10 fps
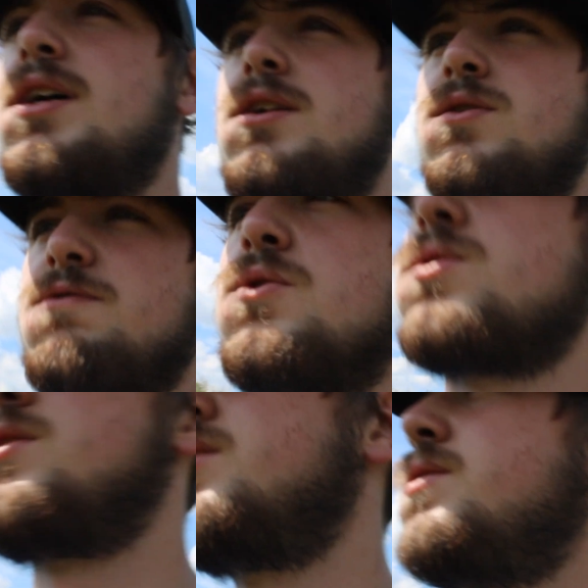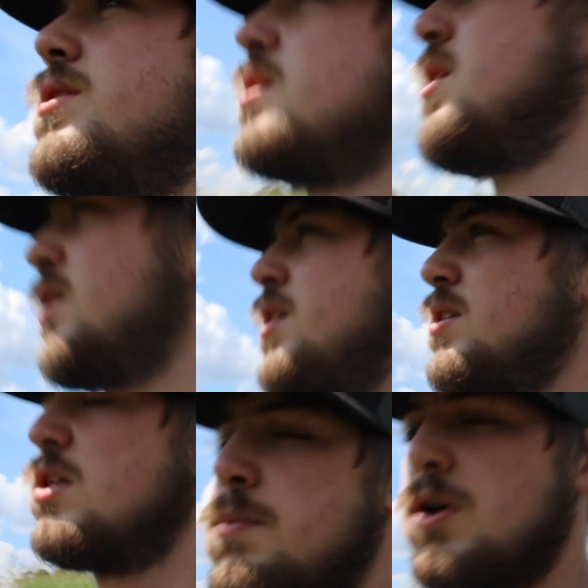thing to look forward to, is
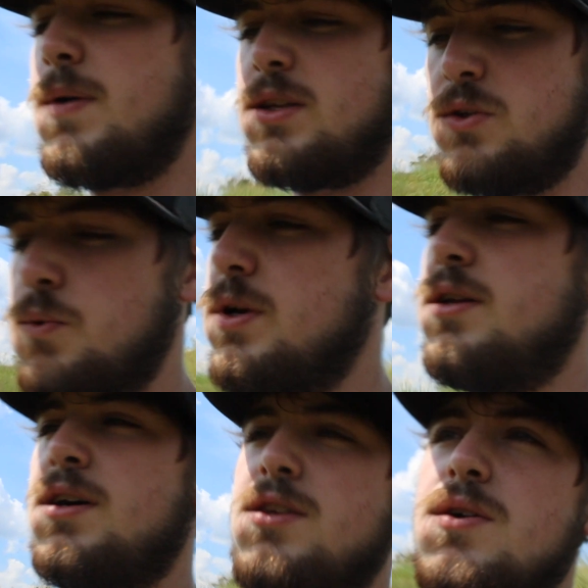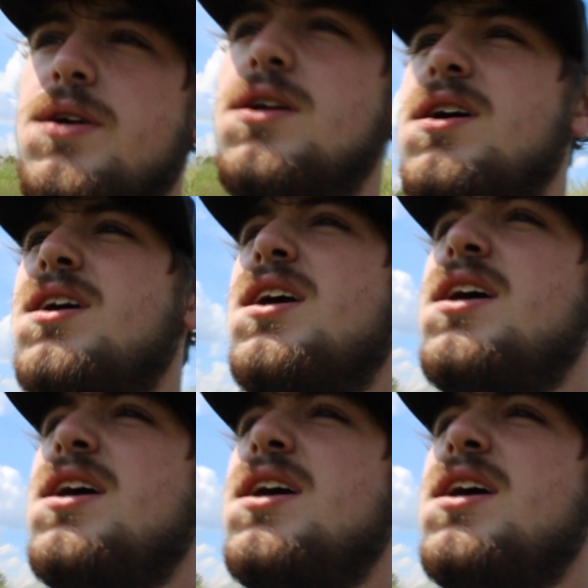somewhere around the 29th y'all get a